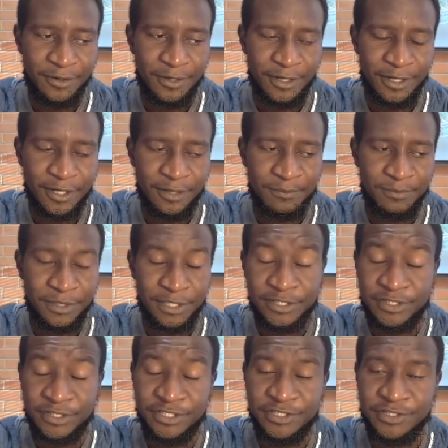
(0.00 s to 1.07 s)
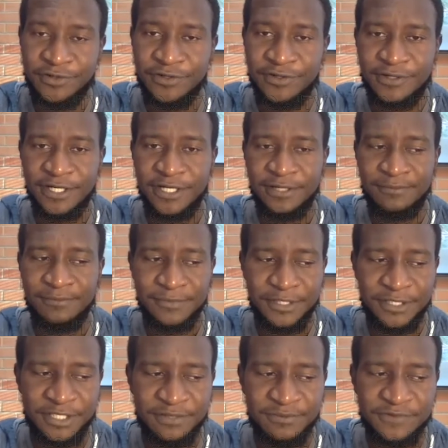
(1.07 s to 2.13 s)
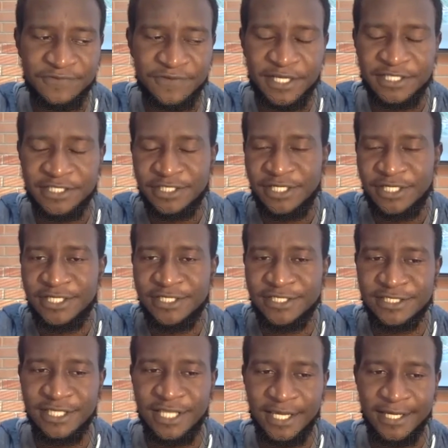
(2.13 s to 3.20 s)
literature in terms of Nigeria, it's